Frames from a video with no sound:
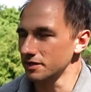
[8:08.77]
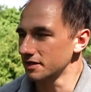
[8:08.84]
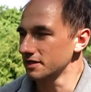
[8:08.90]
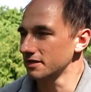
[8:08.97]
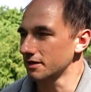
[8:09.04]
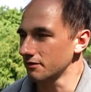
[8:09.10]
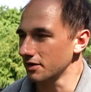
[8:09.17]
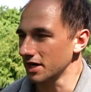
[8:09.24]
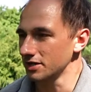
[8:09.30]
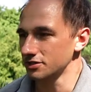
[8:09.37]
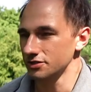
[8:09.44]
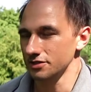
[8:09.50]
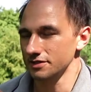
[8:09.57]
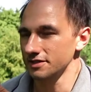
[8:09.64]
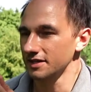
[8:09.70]
in the garage
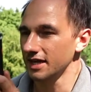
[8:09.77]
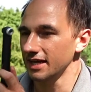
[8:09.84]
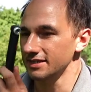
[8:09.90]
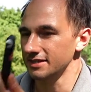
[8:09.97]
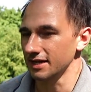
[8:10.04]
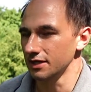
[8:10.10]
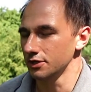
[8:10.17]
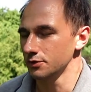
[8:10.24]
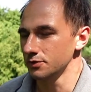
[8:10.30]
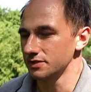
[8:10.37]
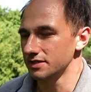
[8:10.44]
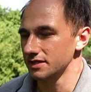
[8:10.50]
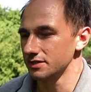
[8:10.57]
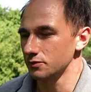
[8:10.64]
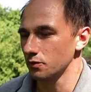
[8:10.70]
just in case I lose
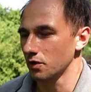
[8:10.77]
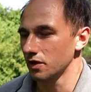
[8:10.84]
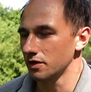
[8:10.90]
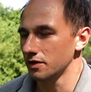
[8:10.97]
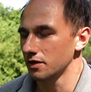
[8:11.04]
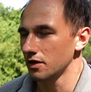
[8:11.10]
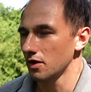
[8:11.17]
this one